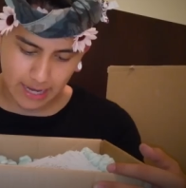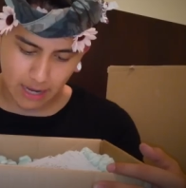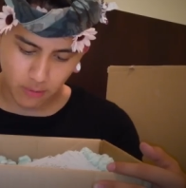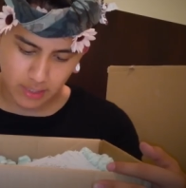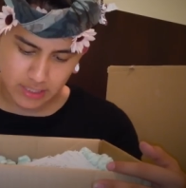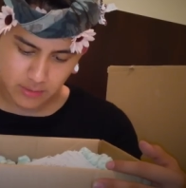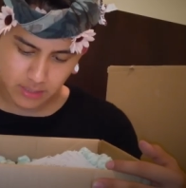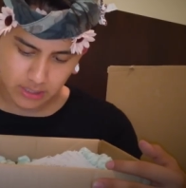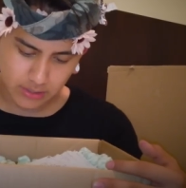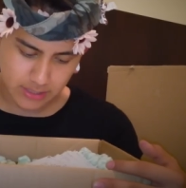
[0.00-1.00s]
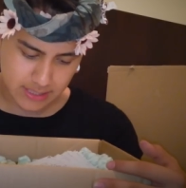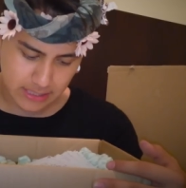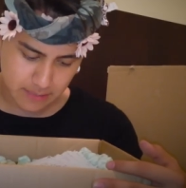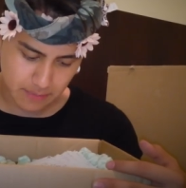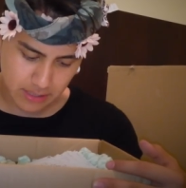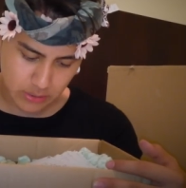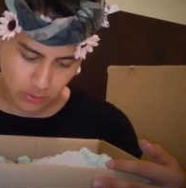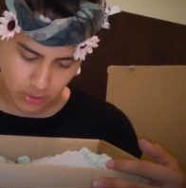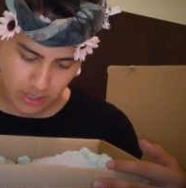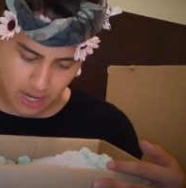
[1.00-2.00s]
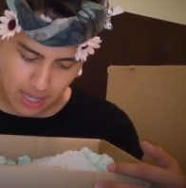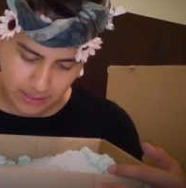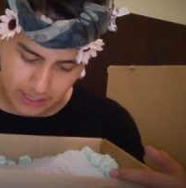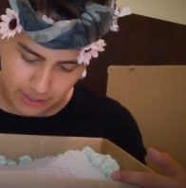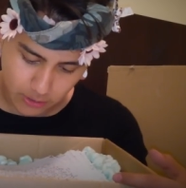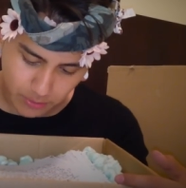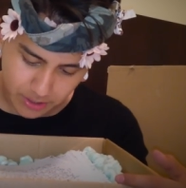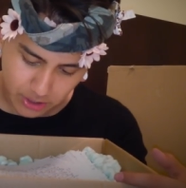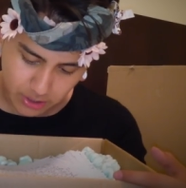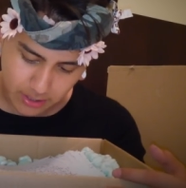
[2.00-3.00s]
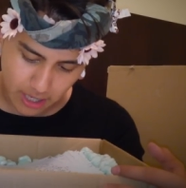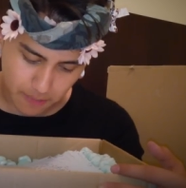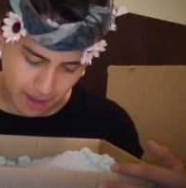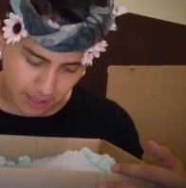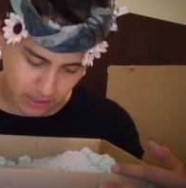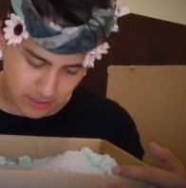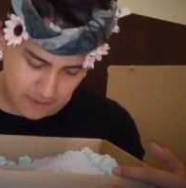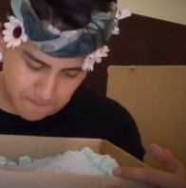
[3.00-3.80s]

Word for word: I wanted to include a sentimental or not letter with your care package.